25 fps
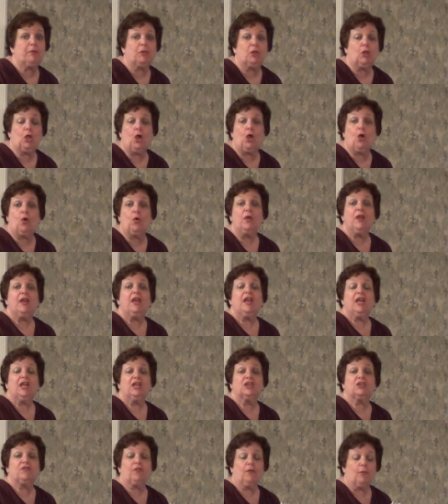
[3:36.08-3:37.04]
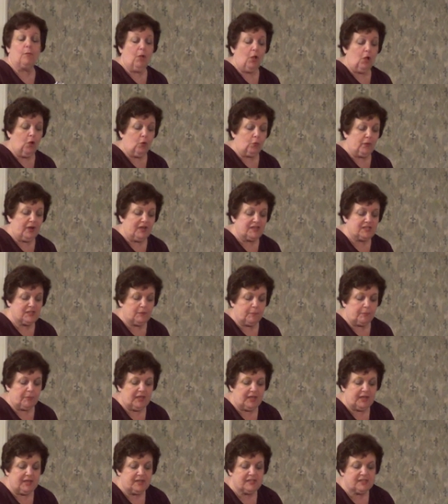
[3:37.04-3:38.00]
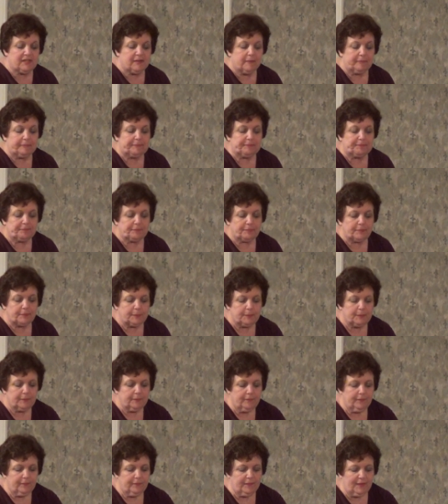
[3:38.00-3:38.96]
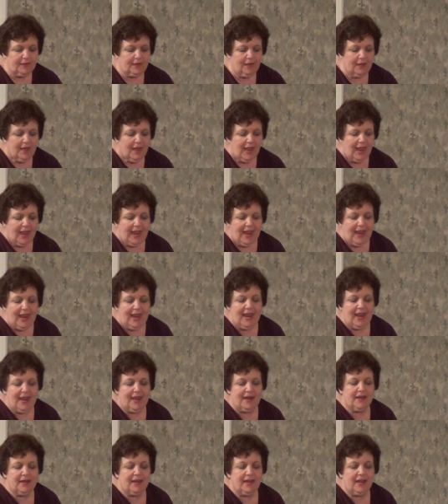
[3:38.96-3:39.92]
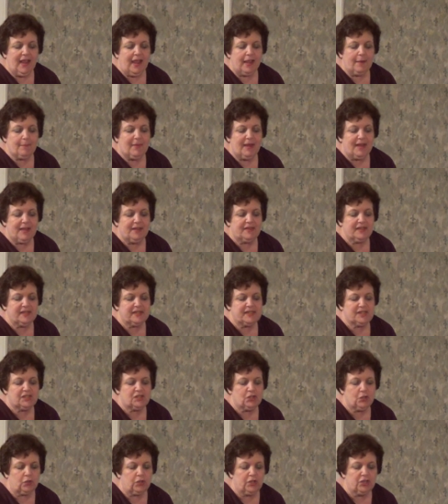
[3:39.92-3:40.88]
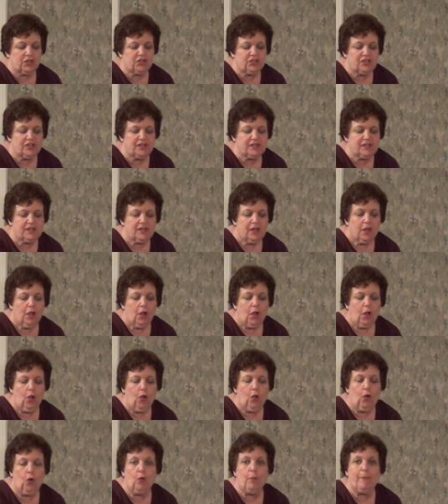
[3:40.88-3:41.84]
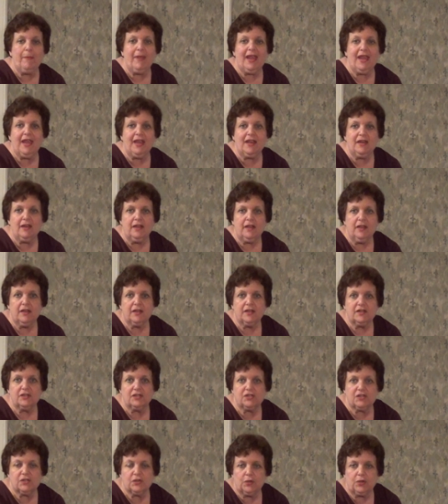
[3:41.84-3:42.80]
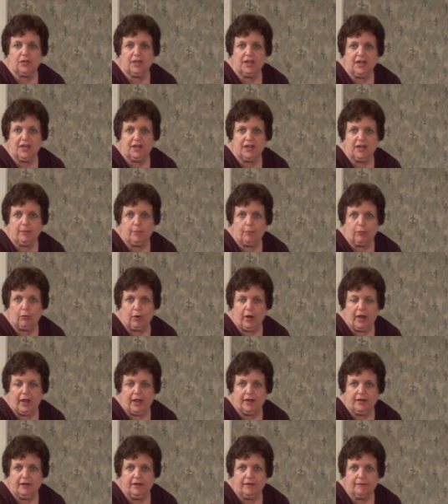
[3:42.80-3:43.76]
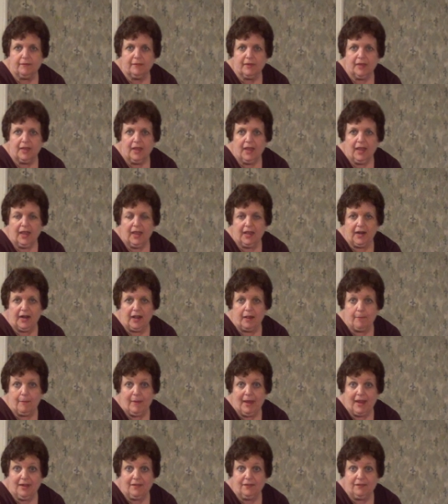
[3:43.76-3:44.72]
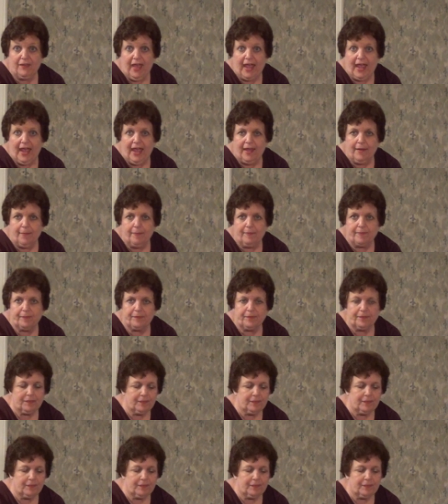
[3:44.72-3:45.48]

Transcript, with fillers: below. It's from Allrecipes. And I made this delicious homemade zucchini bread and I made that.